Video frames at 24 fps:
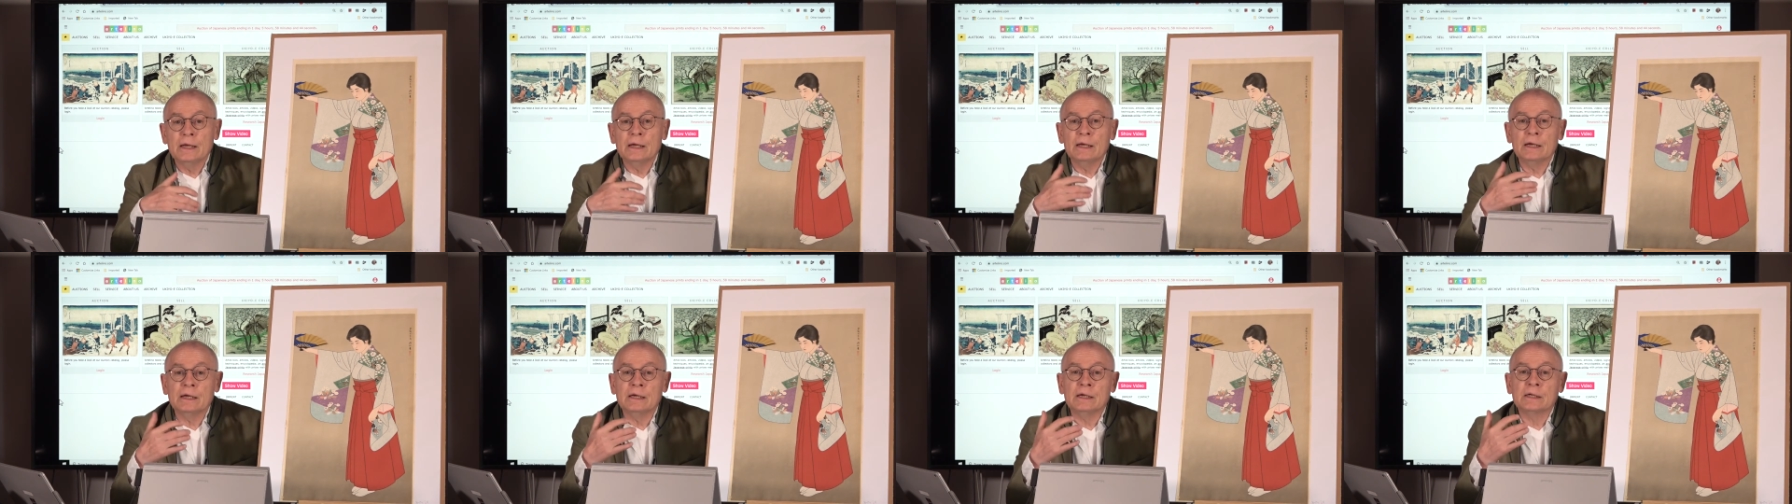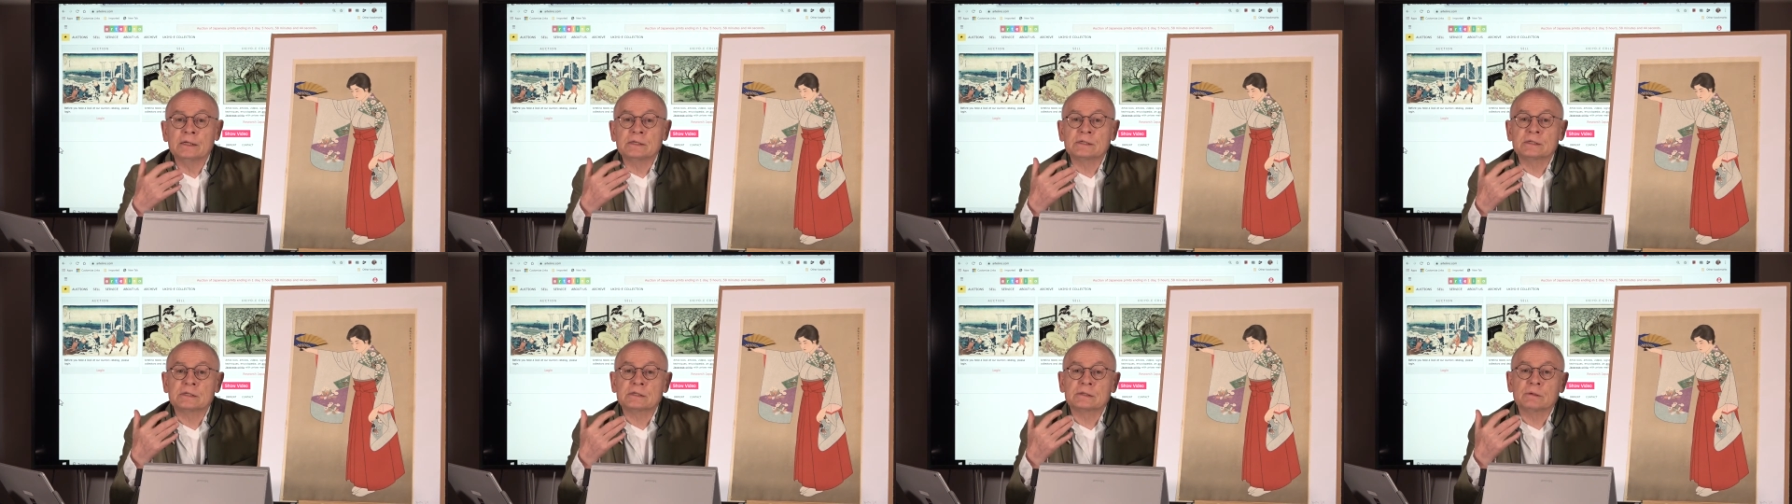
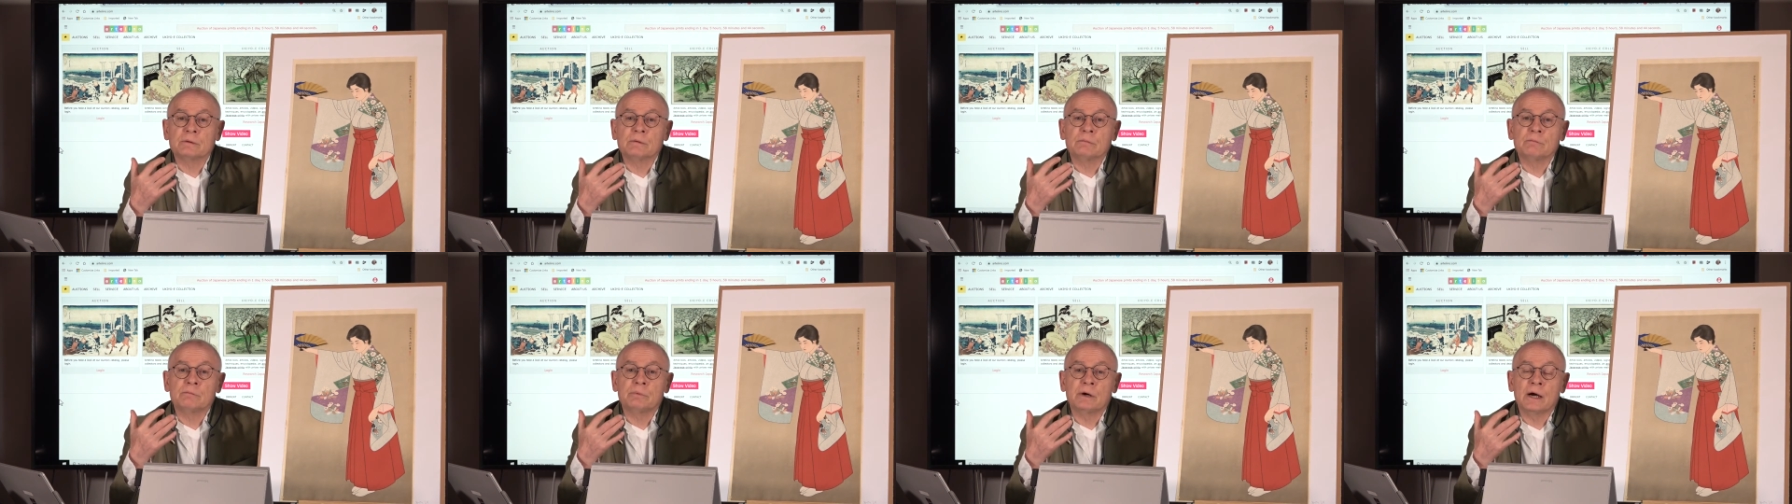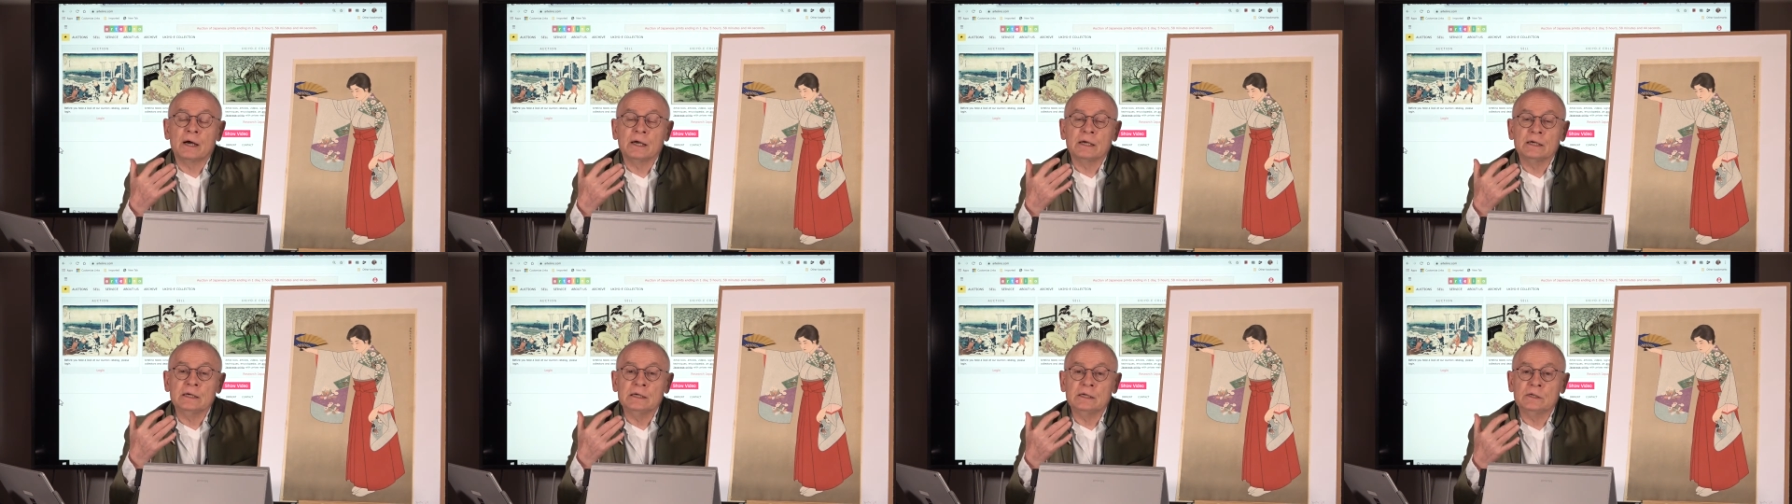It's
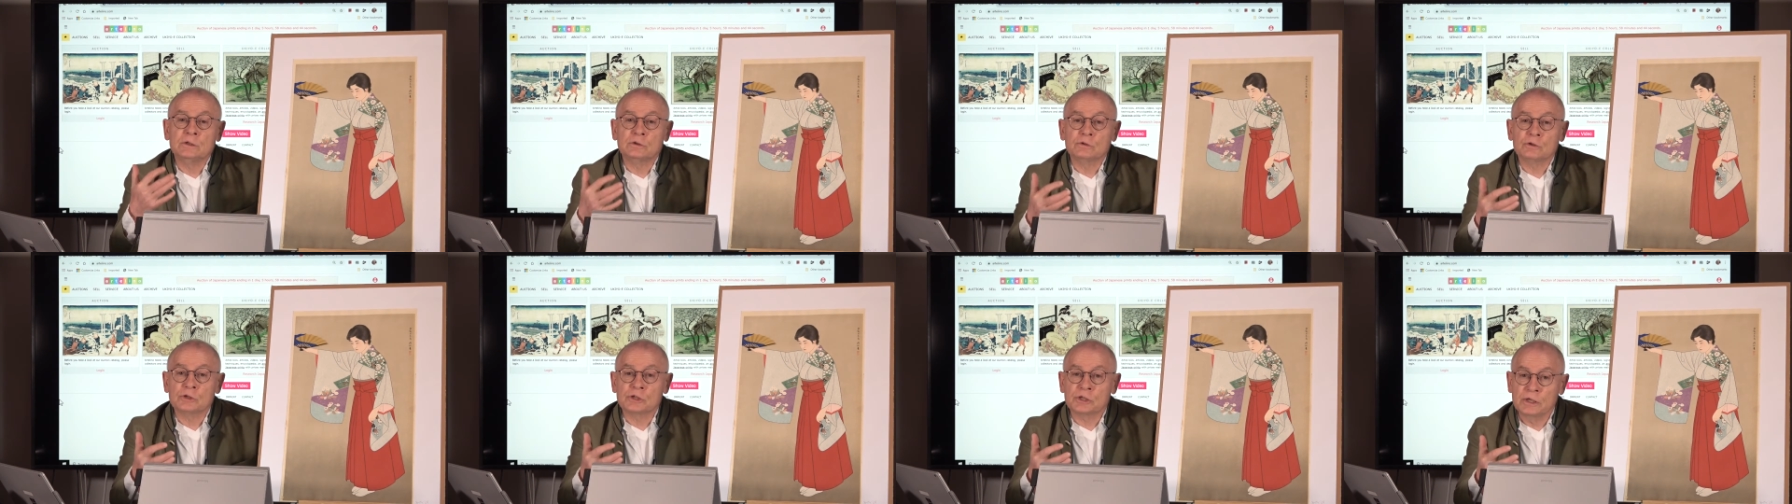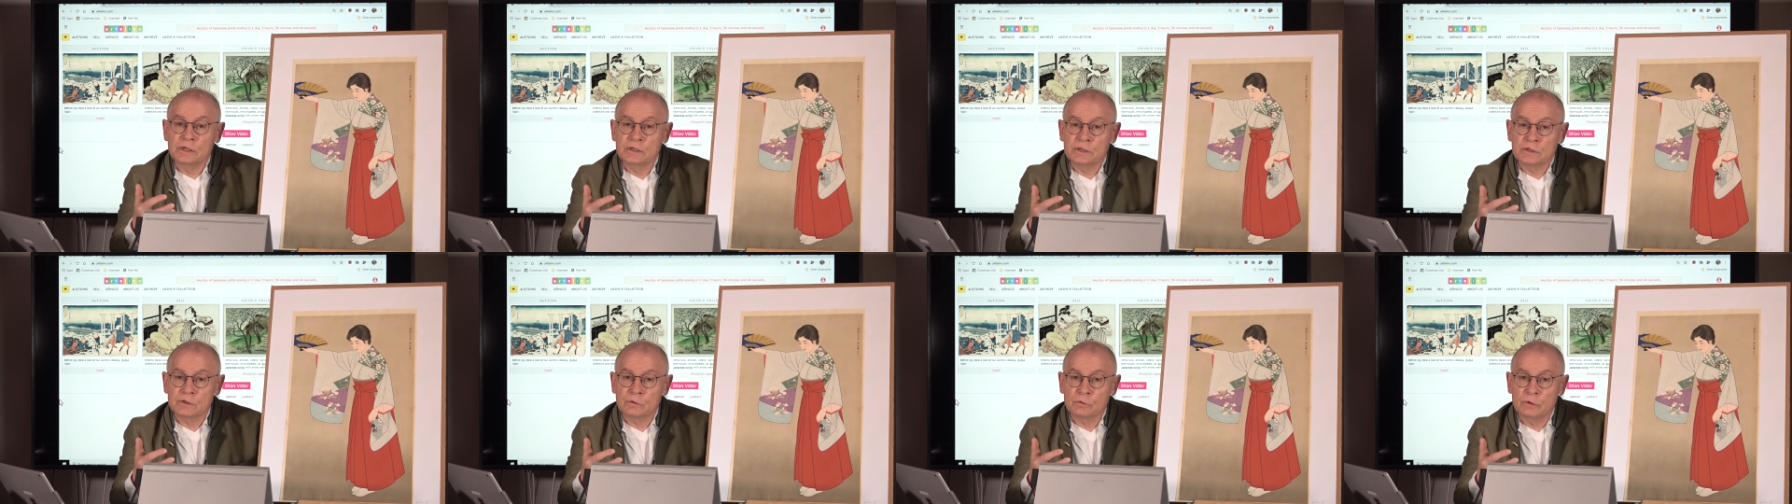by Ito
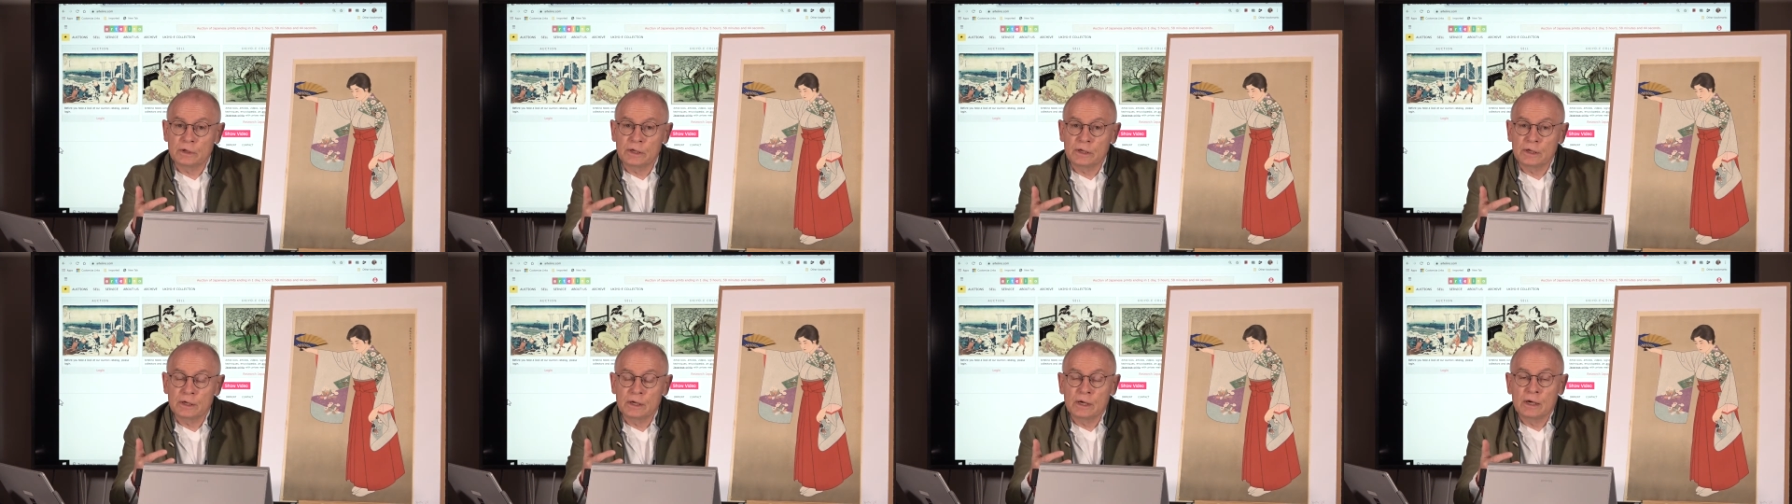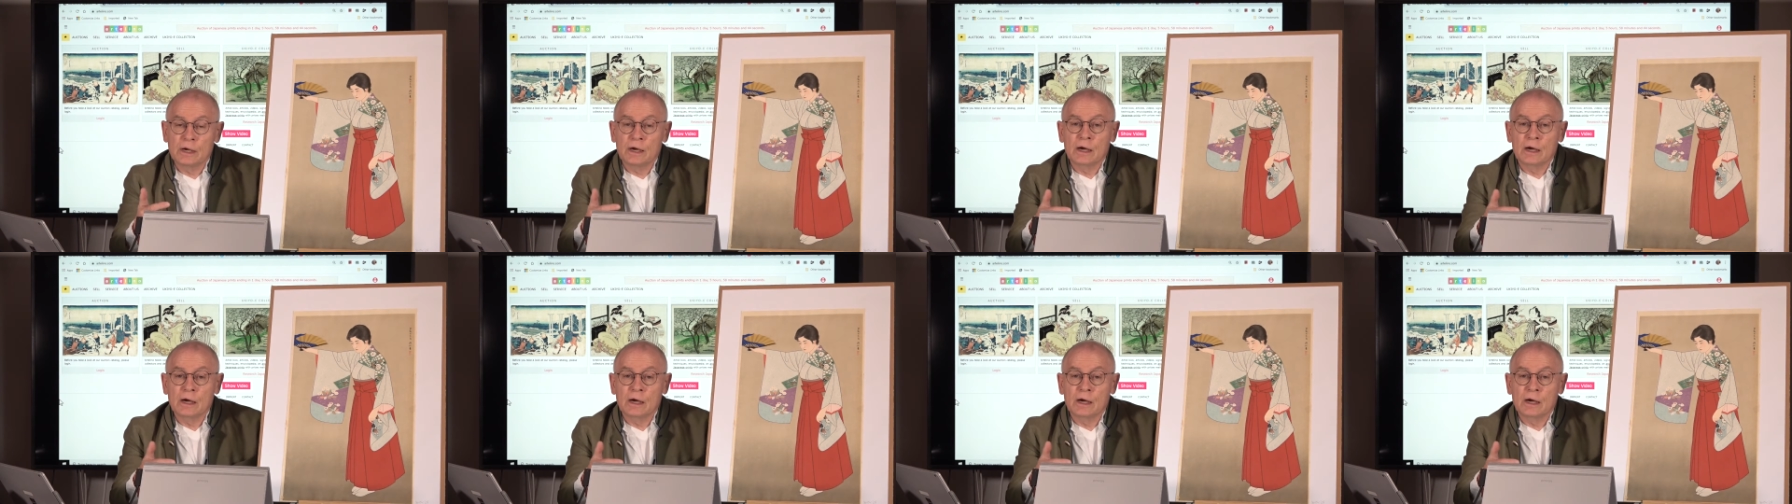Shinsui,